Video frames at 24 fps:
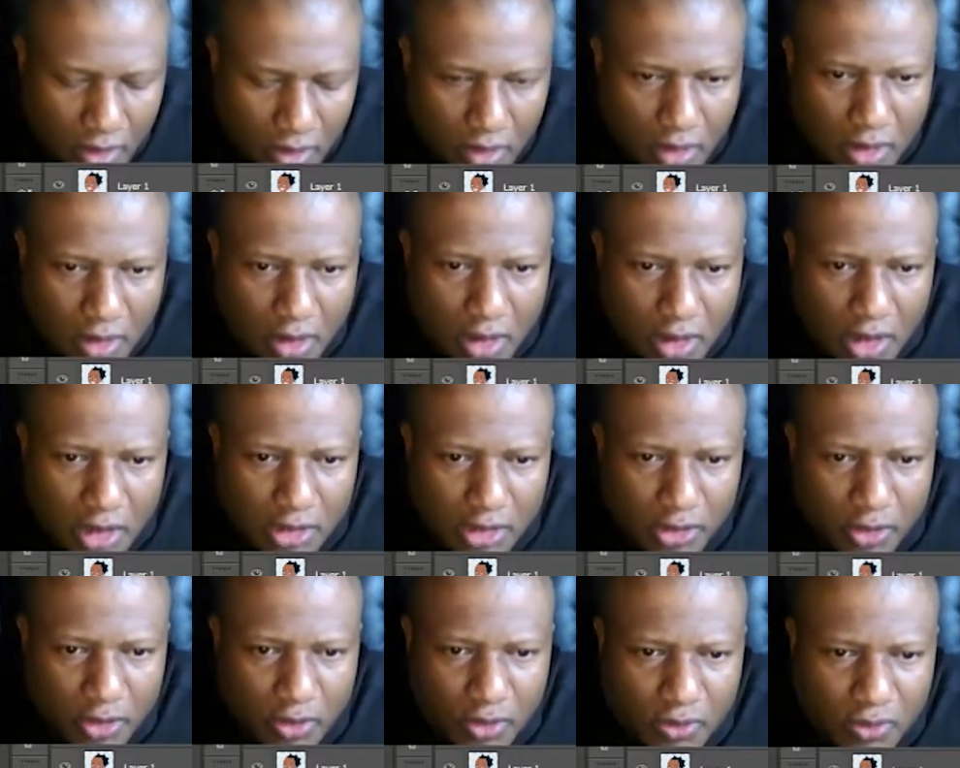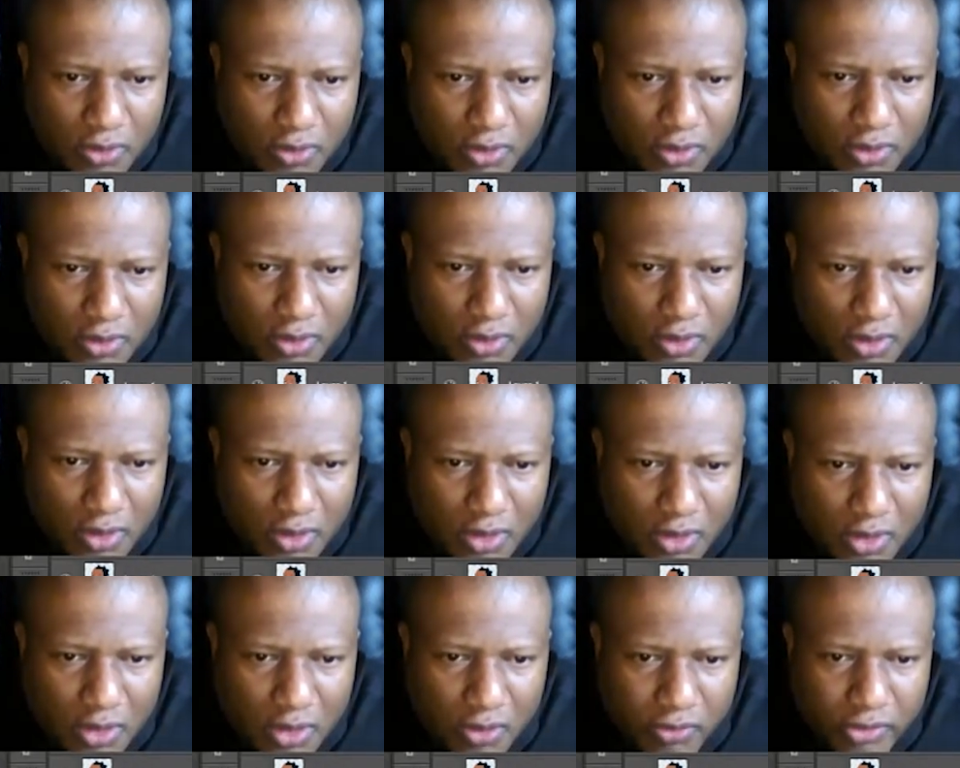little
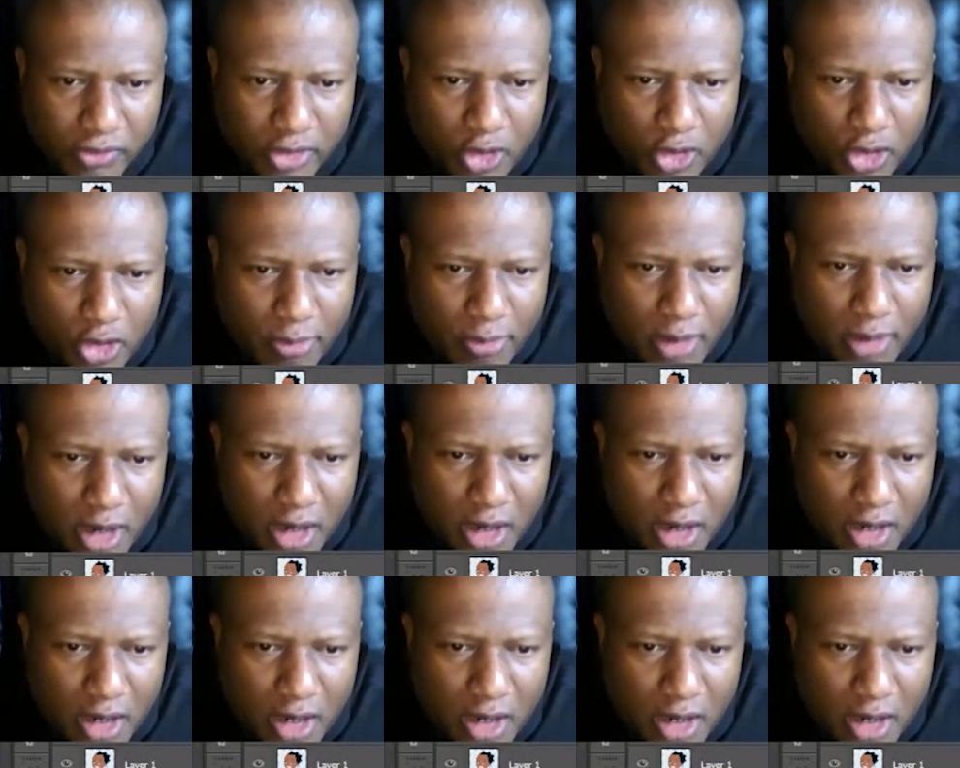granola bar.